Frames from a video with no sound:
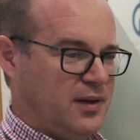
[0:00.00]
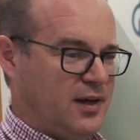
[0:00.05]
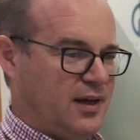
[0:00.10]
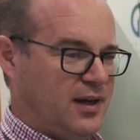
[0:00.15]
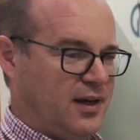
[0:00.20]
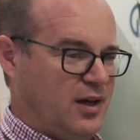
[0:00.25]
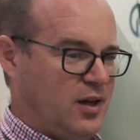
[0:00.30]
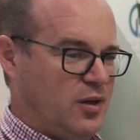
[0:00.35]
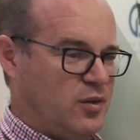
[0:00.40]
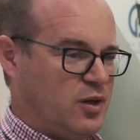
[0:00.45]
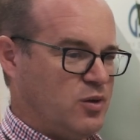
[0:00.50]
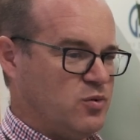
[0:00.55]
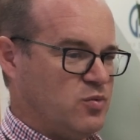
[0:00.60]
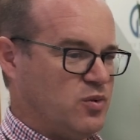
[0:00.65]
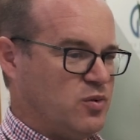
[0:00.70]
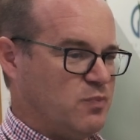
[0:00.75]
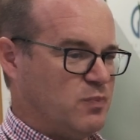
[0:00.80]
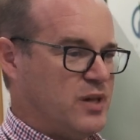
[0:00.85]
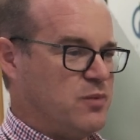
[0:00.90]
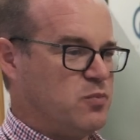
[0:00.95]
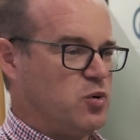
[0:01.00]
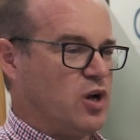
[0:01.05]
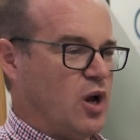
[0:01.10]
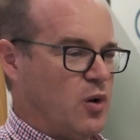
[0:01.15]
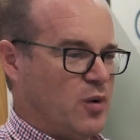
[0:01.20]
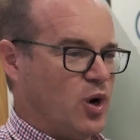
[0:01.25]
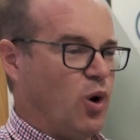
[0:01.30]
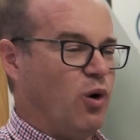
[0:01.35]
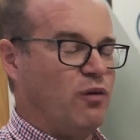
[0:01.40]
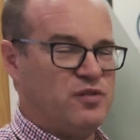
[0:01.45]
the people
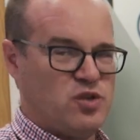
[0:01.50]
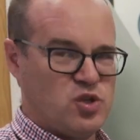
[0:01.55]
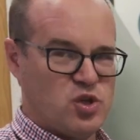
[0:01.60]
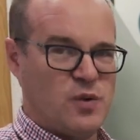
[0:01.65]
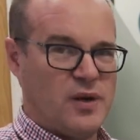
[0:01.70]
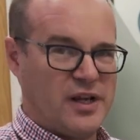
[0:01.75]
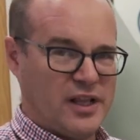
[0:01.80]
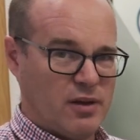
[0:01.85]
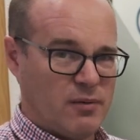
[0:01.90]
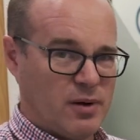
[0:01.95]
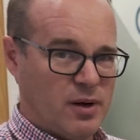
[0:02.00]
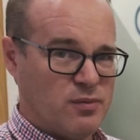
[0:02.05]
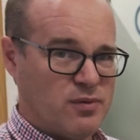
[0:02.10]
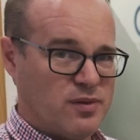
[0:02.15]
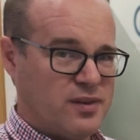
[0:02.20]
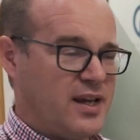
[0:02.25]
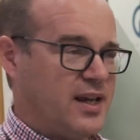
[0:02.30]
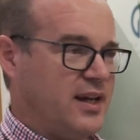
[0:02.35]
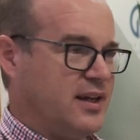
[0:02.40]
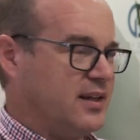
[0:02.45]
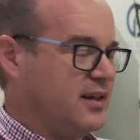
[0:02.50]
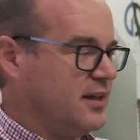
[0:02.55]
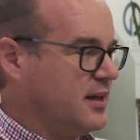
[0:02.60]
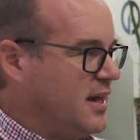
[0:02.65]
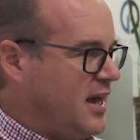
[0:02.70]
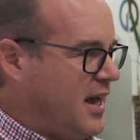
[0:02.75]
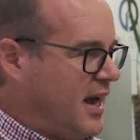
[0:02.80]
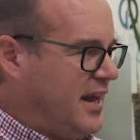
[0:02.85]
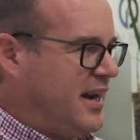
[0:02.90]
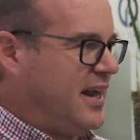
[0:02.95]
going off and doing their own thing,
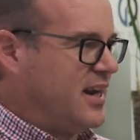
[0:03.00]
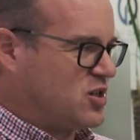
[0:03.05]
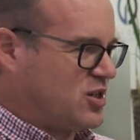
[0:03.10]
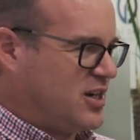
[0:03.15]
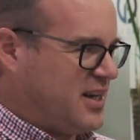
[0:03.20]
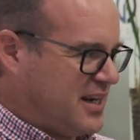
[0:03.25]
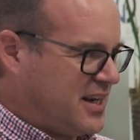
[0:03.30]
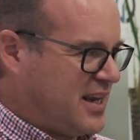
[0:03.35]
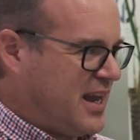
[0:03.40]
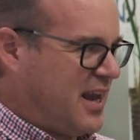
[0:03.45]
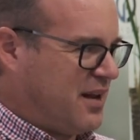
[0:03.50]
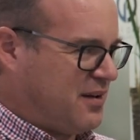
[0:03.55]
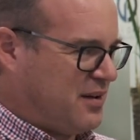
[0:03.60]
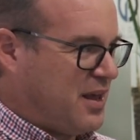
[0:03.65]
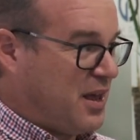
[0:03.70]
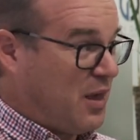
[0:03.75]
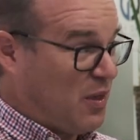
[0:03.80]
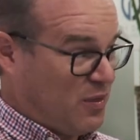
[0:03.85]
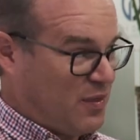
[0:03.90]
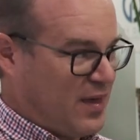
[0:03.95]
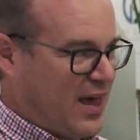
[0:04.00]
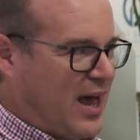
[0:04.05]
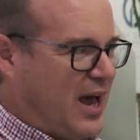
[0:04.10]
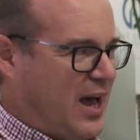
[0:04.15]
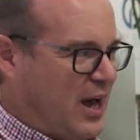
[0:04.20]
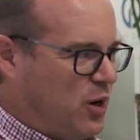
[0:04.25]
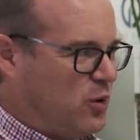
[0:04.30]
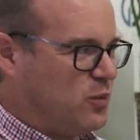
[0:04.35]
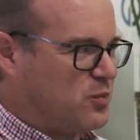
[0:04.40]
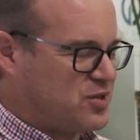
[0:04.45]
and actually again that
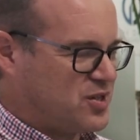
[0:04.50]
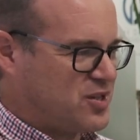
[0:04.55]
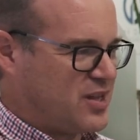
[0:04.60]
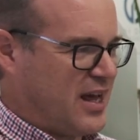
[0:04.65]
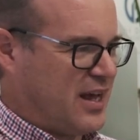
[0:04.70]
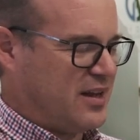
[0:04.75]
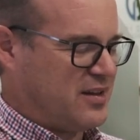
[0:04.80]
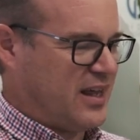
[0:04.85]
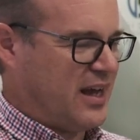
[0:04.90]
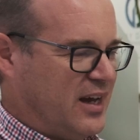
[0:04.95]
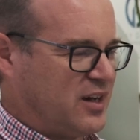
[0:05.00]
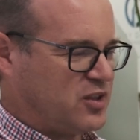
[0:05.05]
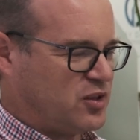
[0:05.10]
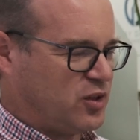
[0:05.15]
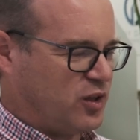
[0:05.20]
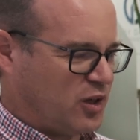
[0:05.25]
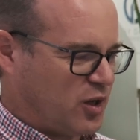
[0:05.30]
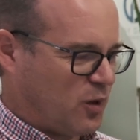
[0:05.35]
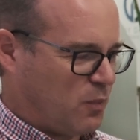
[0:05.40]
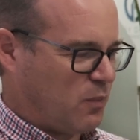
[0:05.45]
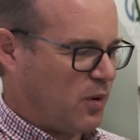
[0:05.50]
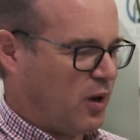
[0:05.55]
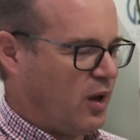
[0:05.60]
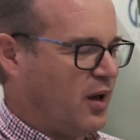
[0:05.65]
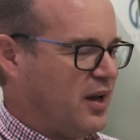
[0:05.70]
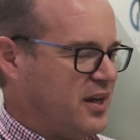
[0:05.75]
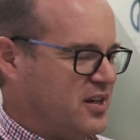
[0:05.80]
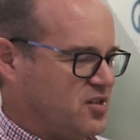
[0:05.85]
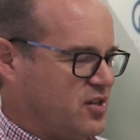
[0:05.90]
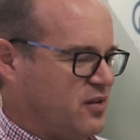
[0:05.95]
helps that sort of
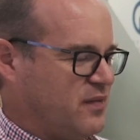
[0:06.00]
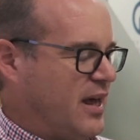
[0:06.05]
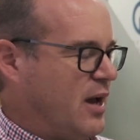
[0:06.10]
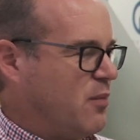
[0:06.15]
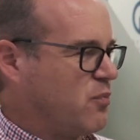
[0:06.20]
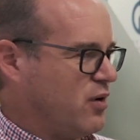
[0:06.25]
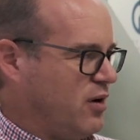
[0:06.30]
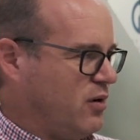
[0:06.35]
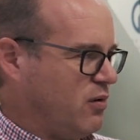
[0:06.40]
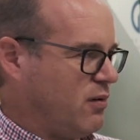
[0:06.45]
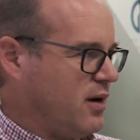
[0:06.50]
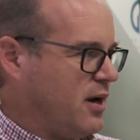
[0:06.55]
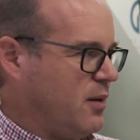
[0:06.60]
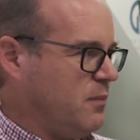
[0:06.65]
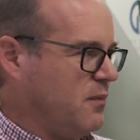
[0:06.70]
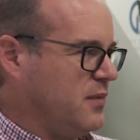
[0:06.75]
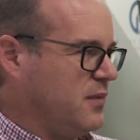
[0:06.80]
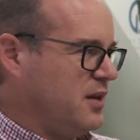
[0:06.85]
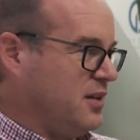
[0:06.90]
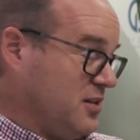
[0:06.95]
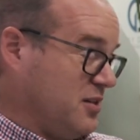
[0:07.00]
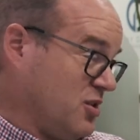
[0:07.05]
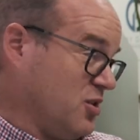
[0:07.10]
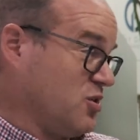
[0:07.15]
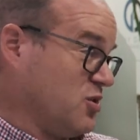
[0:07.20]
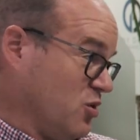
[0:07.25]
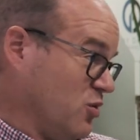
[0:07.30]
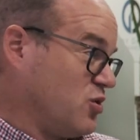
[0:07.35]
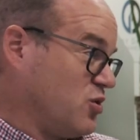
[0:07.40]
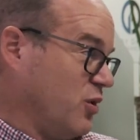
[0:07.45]
compliance of that program
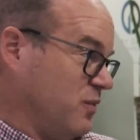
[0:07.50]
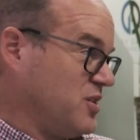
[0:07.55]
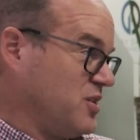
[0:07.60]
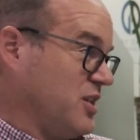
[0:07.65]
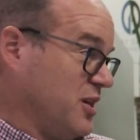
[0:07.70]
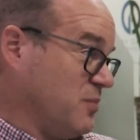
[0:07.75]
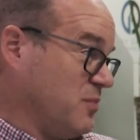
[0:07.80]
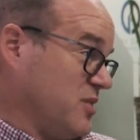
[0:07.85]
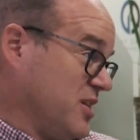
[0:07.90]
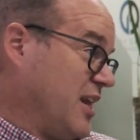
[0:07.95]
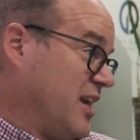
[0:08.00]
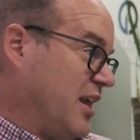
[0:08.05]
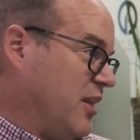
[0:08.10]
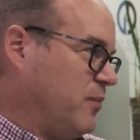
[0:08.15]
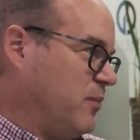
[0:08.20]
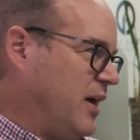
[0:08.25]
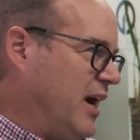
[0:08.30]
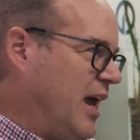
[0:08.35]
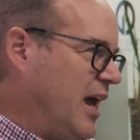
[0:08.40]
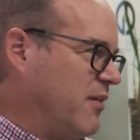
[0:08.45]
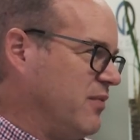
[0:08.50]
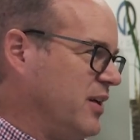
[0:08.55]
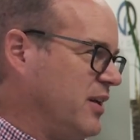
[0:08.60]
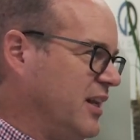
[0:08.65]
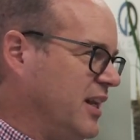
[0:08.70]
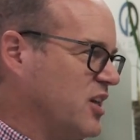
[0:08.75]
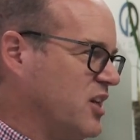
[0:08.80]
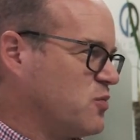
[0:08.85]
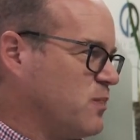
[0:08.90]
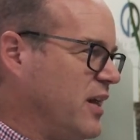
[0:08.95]
to obviously come together by having
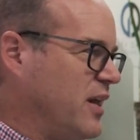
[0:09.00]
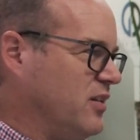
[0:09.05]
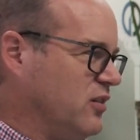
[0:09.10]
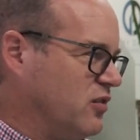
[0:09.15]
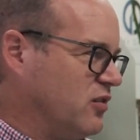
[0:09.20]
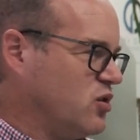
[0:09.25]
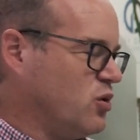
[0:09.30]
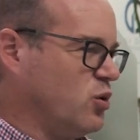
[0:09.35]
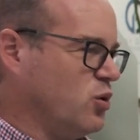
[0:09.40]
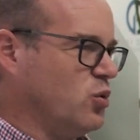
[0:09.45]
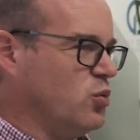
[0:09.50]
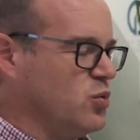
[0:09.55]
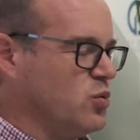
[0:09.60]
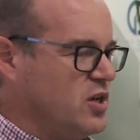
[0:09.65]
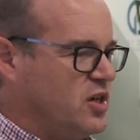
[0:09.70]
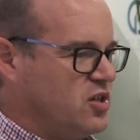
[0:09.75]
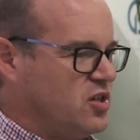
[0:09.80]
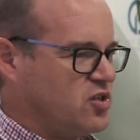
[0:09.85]
an expense tool.